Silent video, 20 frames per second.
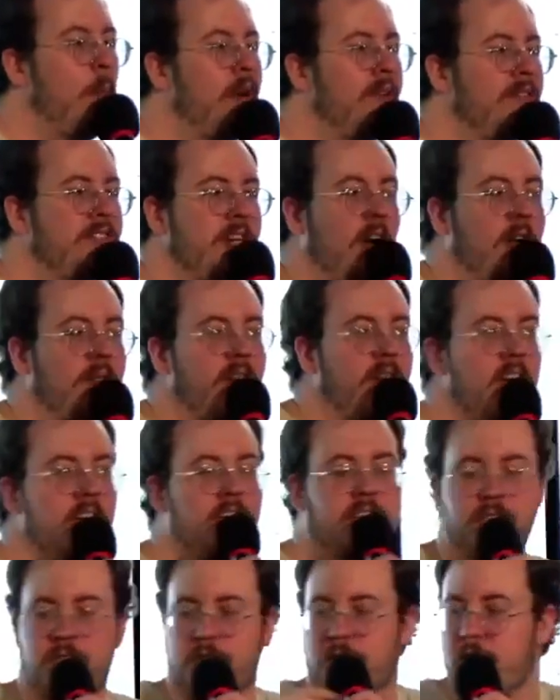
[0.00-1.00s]
of
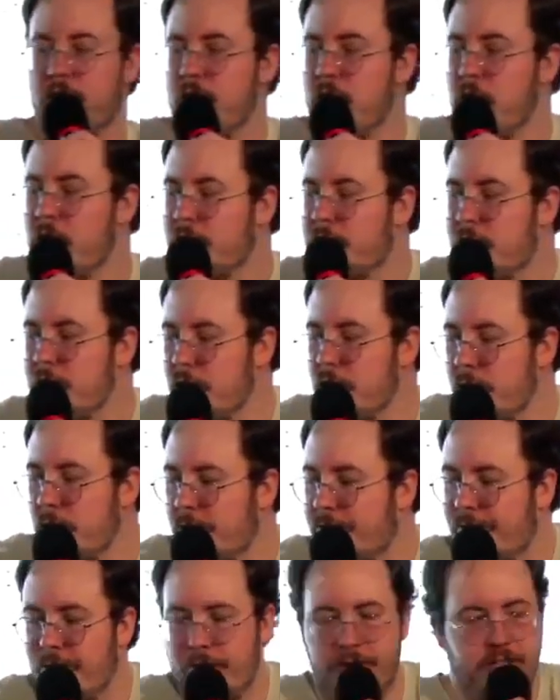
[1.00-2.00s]
salvation to
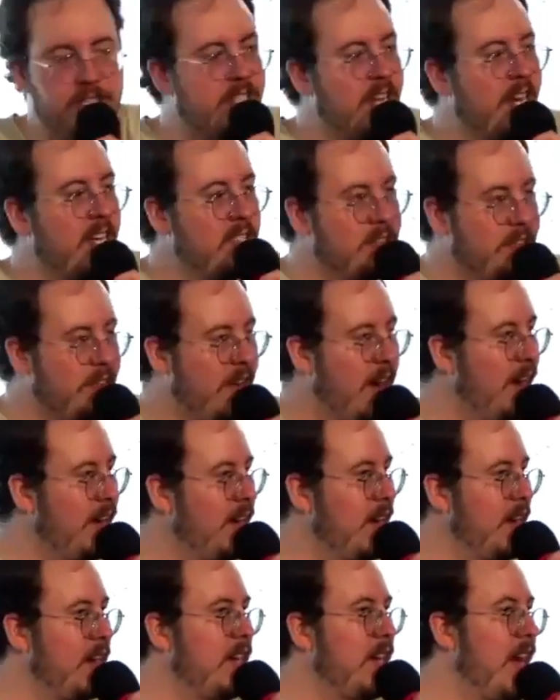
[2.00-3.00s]
fully sanctified
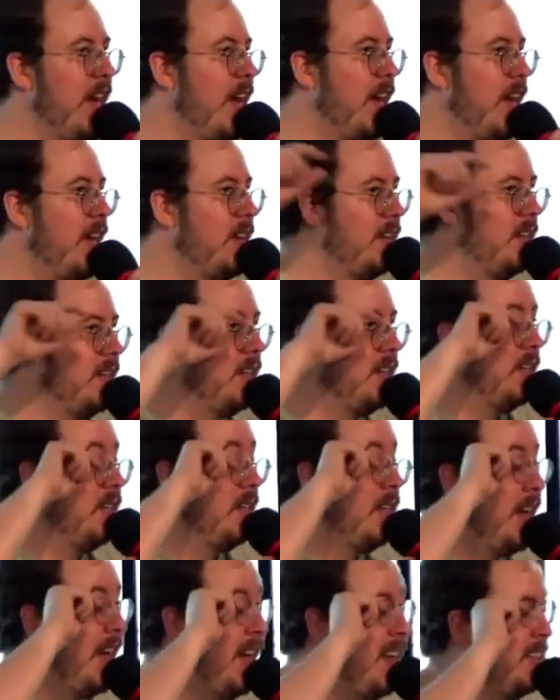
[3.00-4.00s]
in a day.
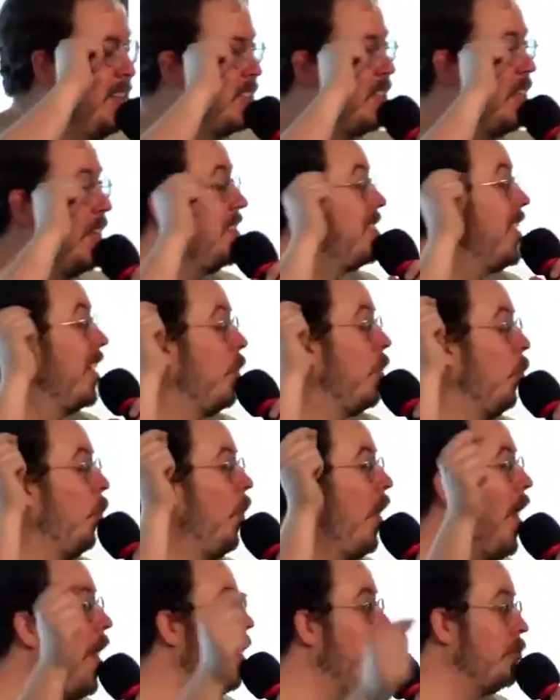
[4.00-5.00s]
It is going to take a
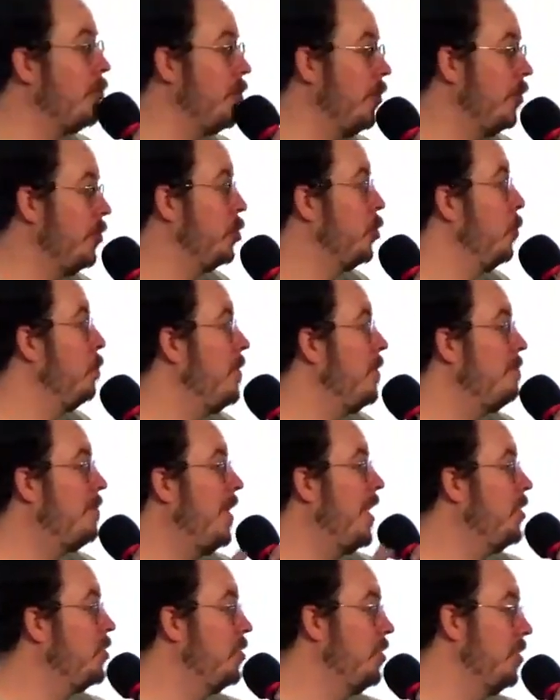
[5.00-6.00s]
while, church. So be
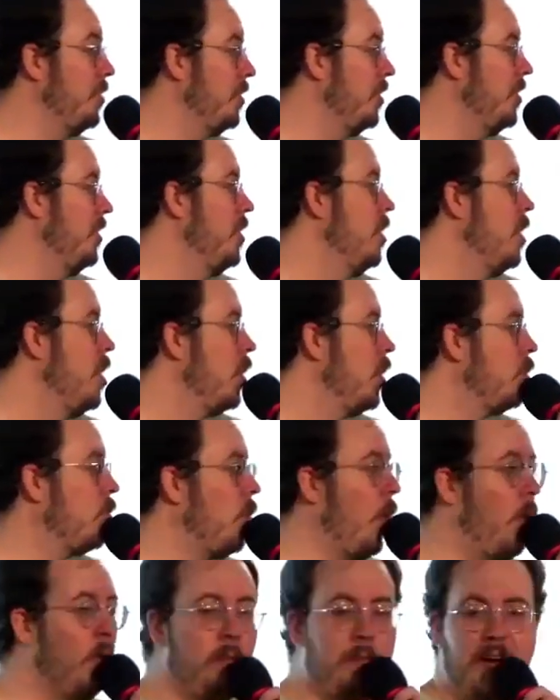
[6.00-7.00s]
patient,
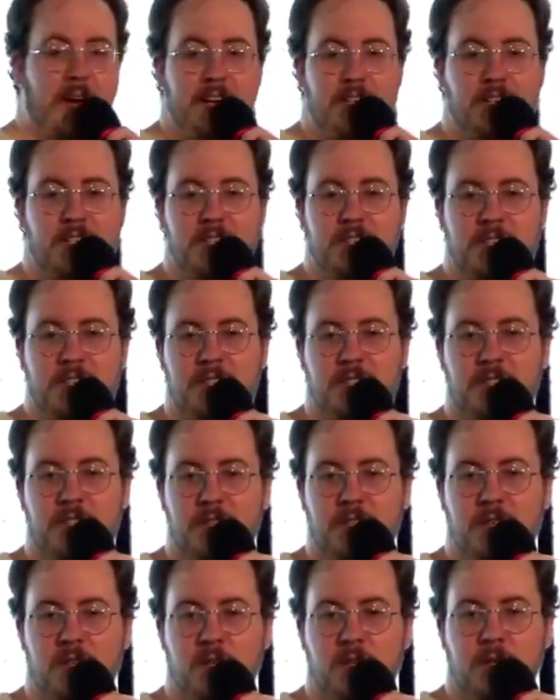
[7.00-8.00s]
grow in patience,
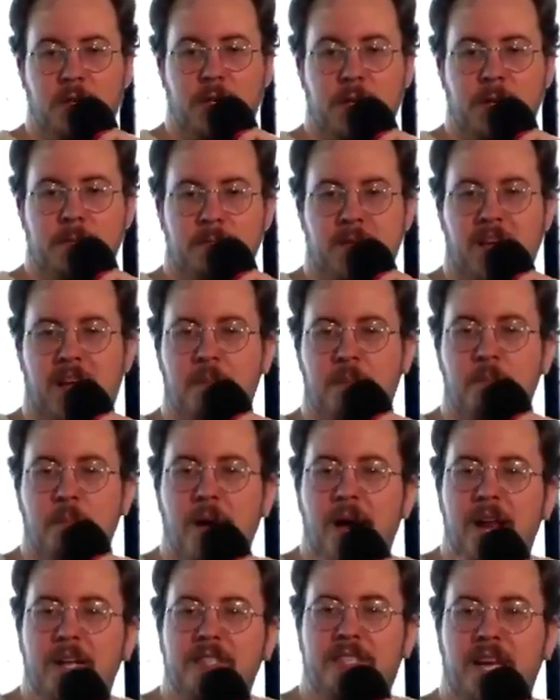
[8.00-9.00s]
and
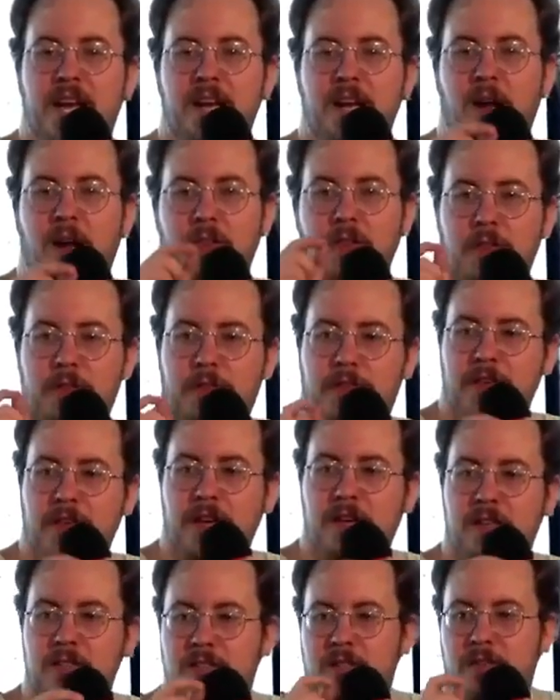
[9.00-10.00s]
meditate on the
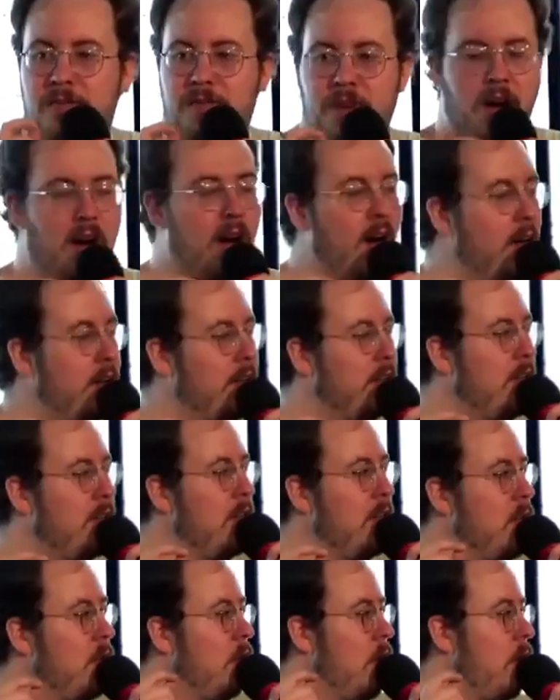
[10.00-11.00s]
things of God
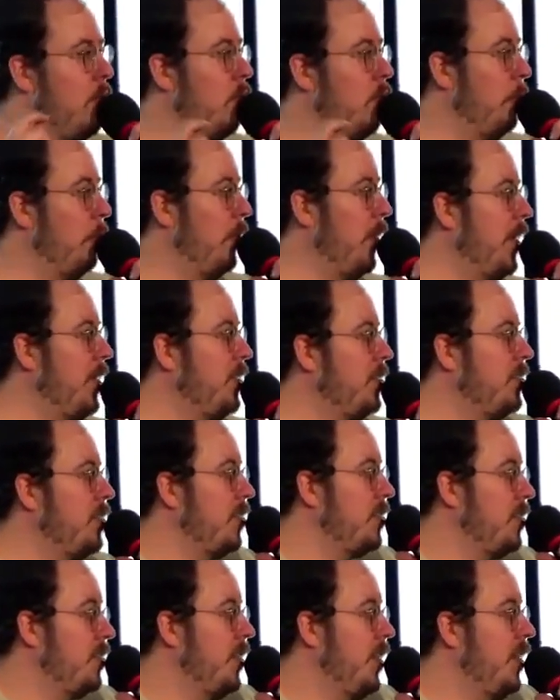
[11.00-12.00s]
and replace the
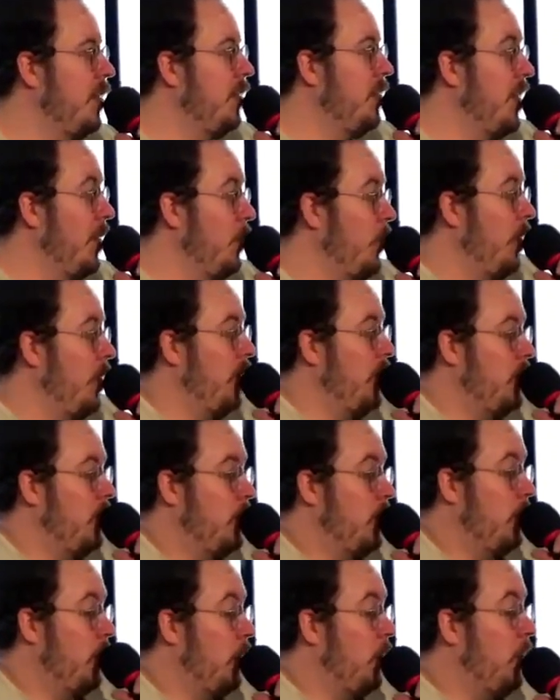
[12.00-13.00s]
sin that we
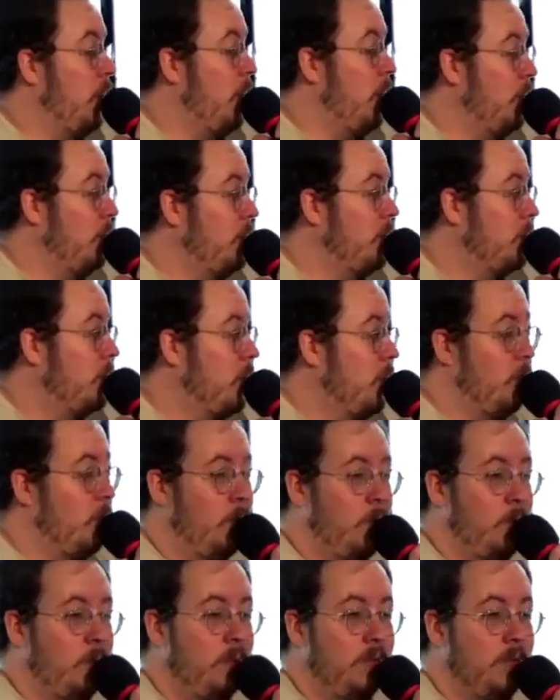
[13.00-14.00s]
clung so